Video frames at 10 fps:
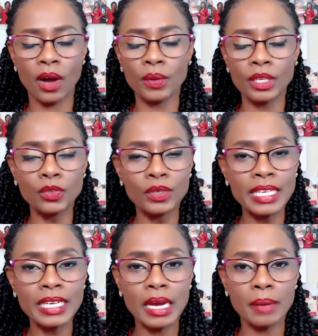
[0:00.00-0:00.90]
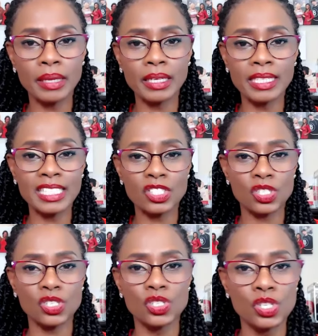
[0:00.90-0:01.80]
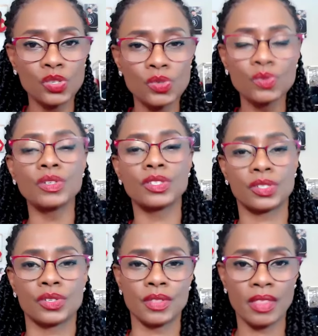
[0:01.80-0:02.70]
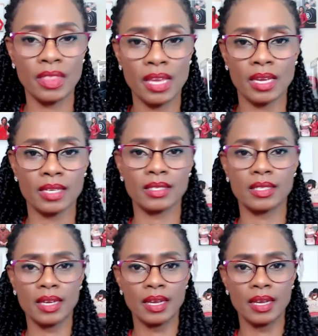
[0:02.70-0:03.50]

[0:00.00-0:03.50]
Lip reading: our unique abilities to do certain things.